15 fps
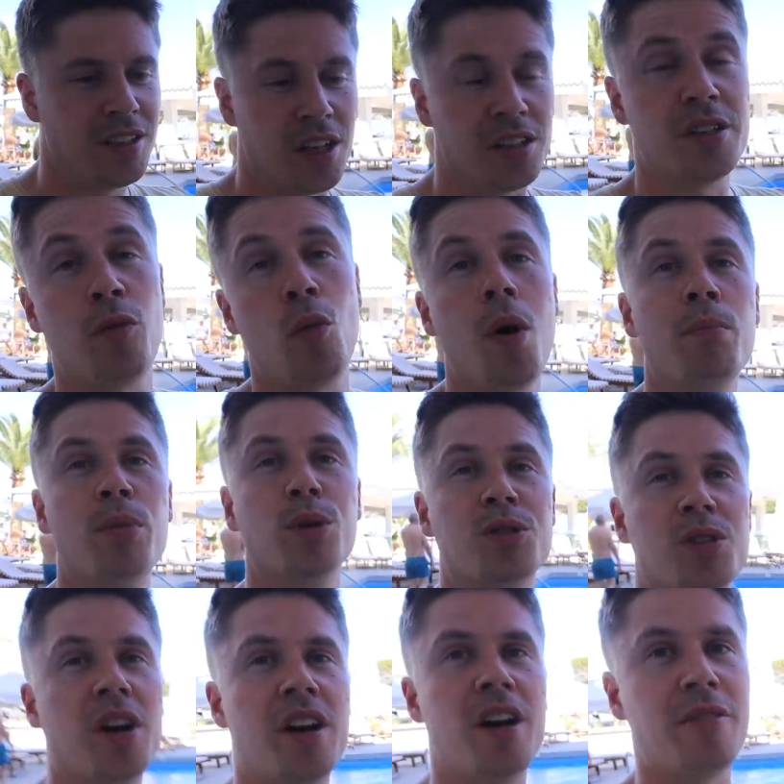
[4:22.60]
So as if one
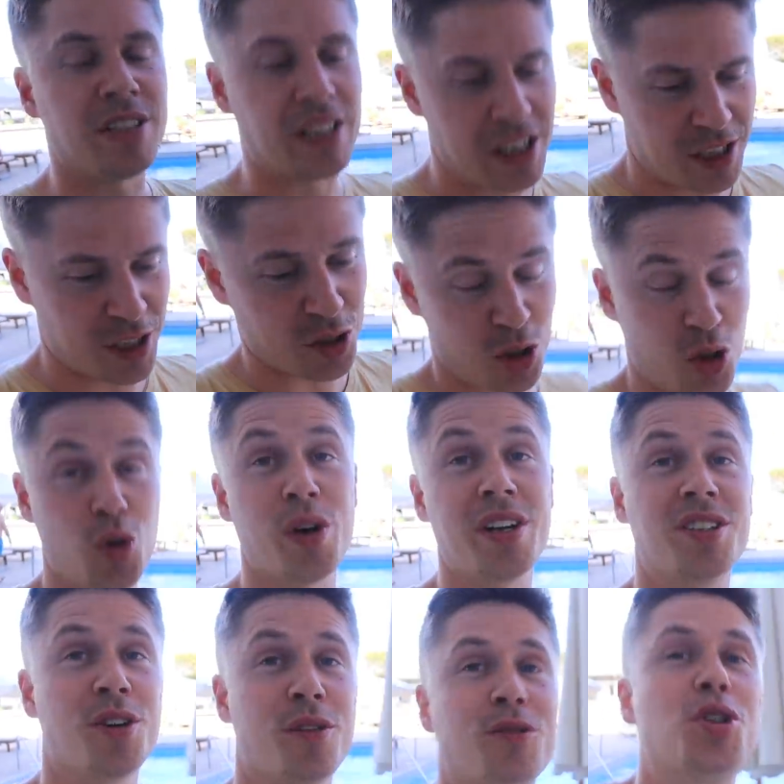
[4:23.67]
pool's not enough there's actually a
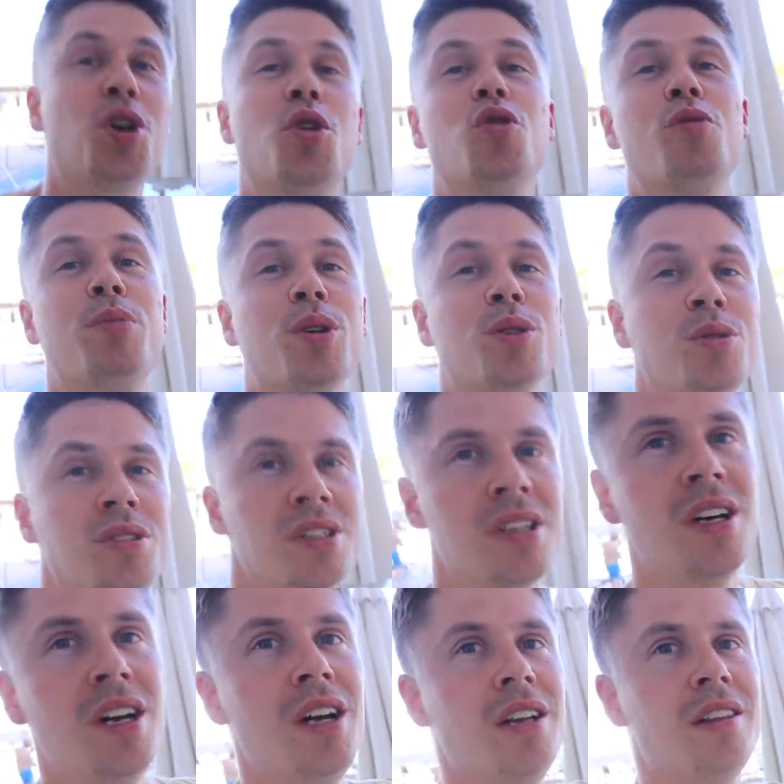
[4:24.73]
choice of two pools.
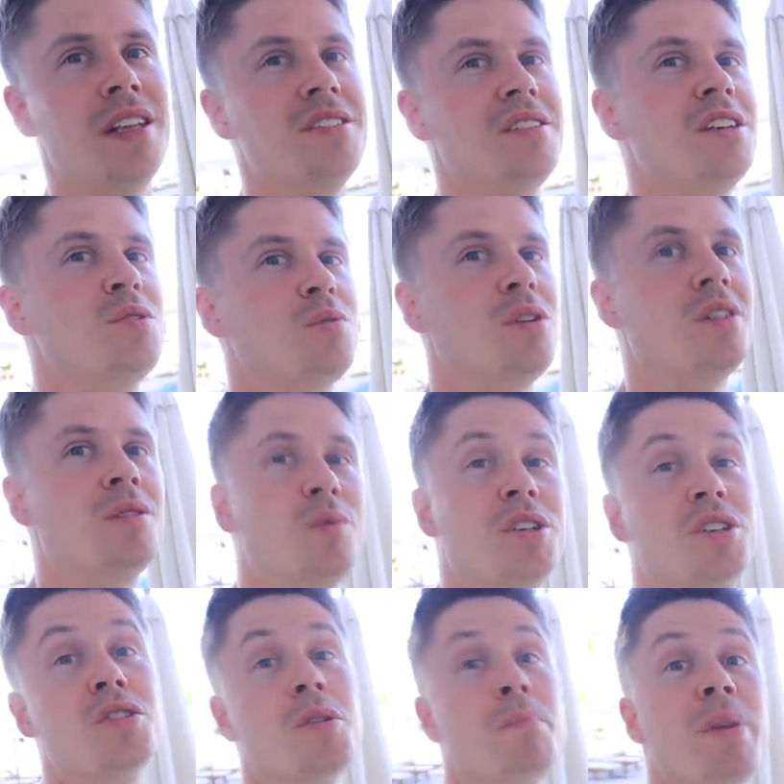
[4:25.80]
There's this one
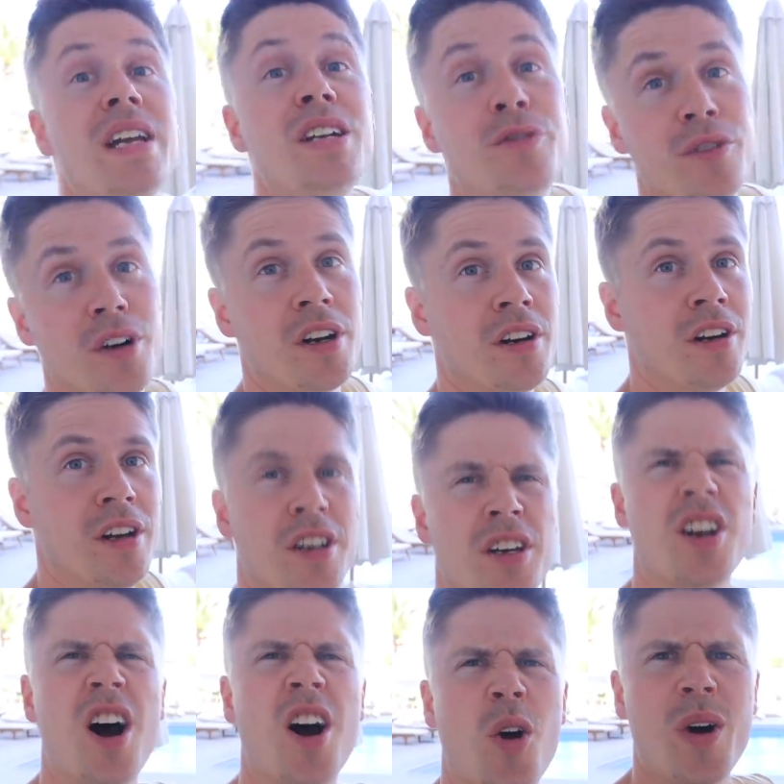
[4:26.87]
which is on the beachfront you
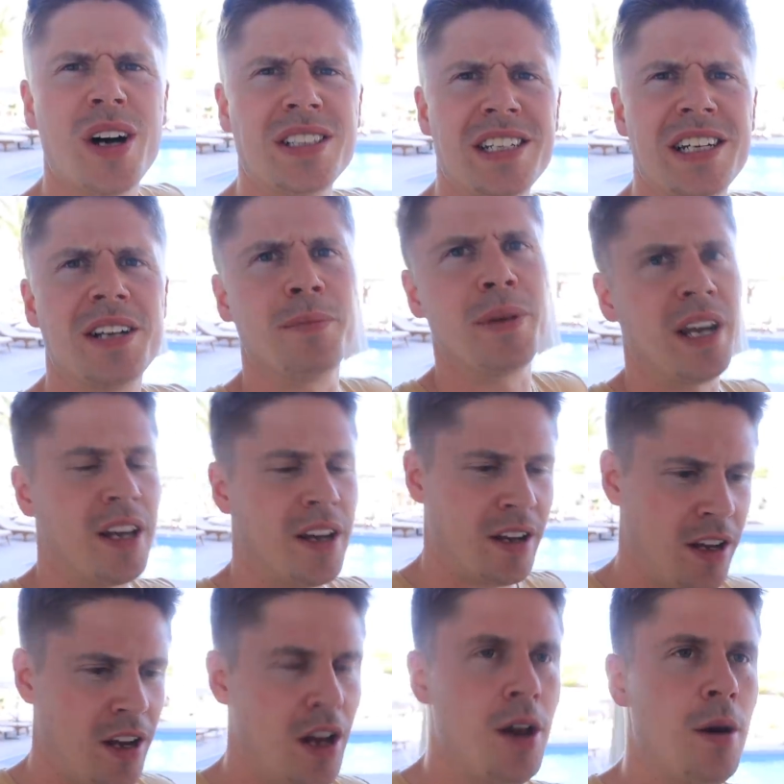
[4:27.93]
can't quite see at the minute
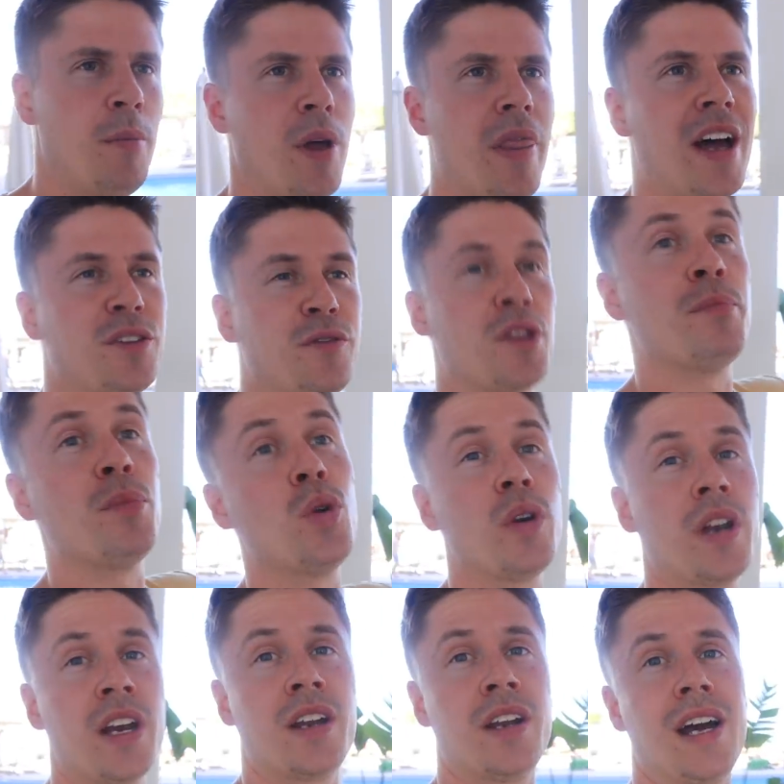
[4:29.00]
but that's for the
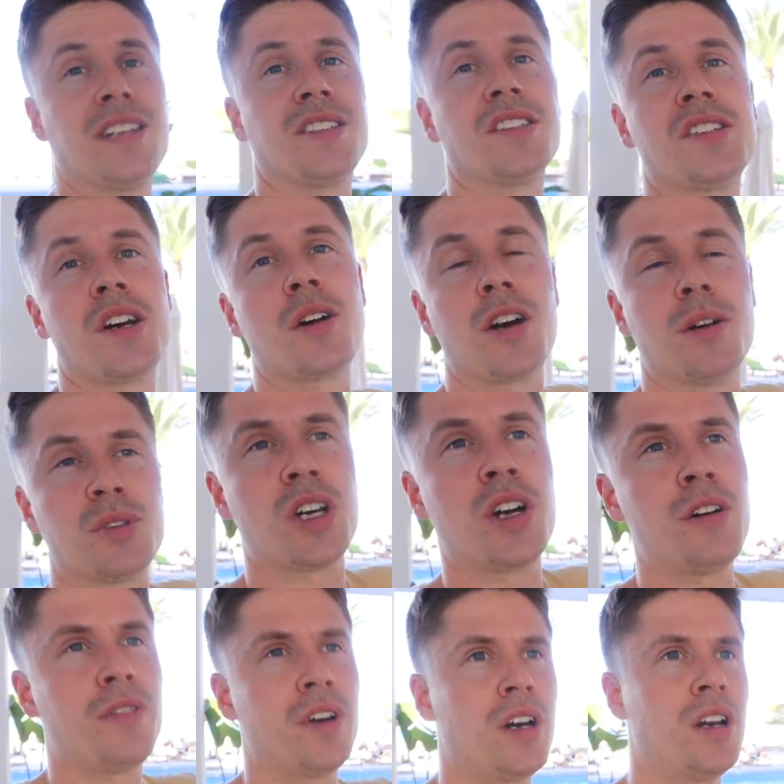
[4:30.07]
morning as the sun comes
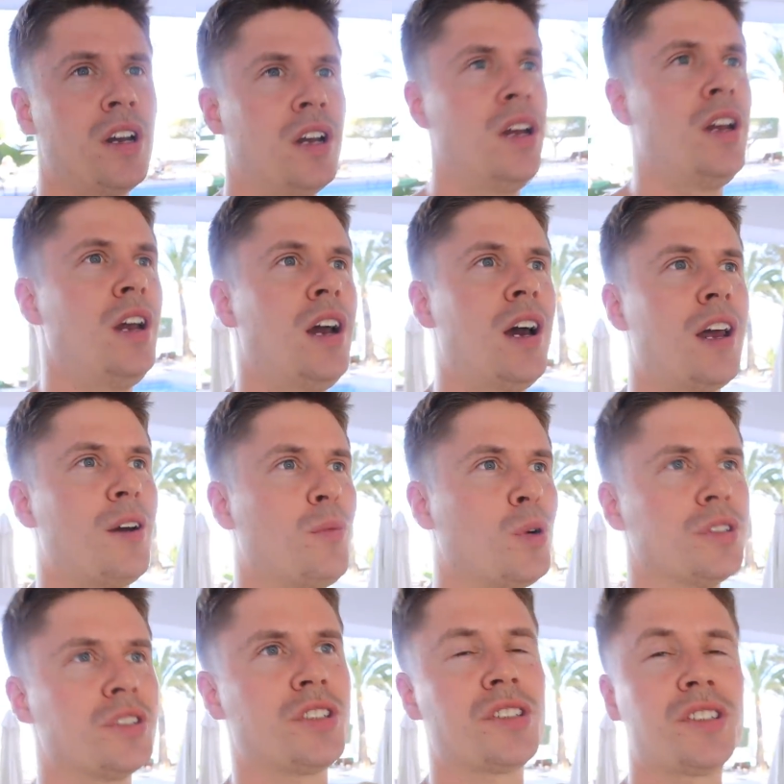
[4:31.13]
over and then
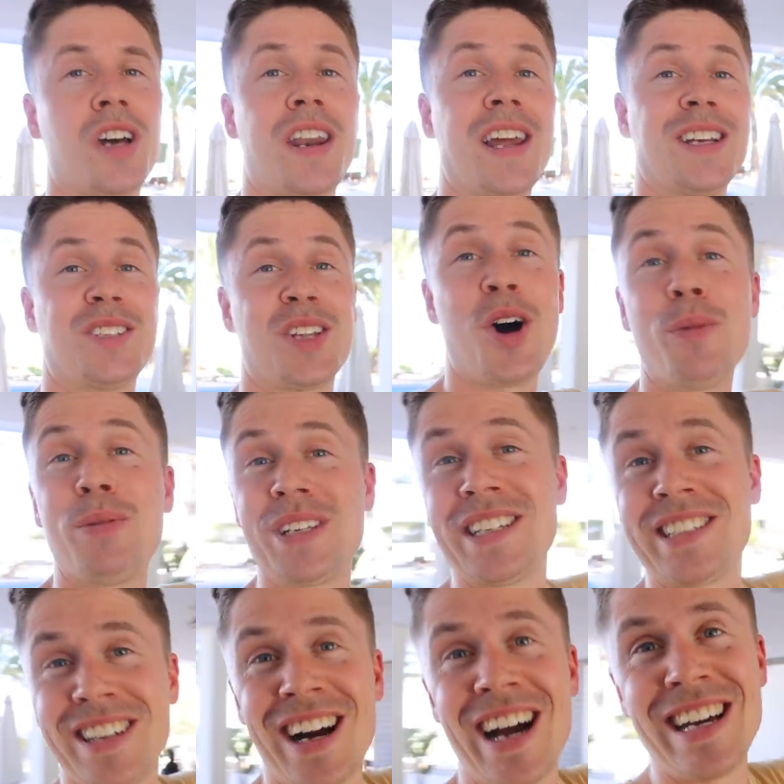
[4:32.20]
once the sun hits the
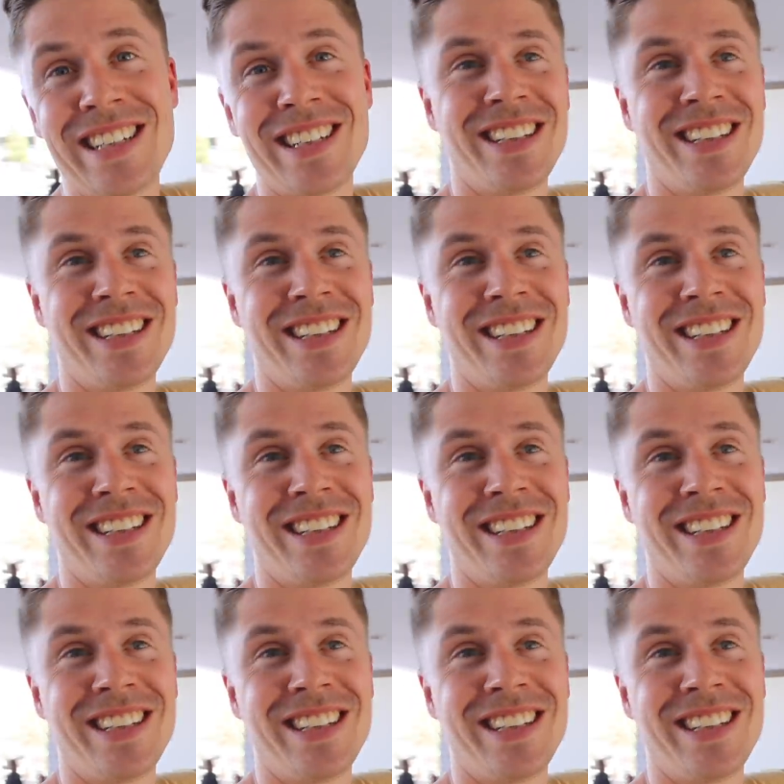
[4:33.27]
opposite side,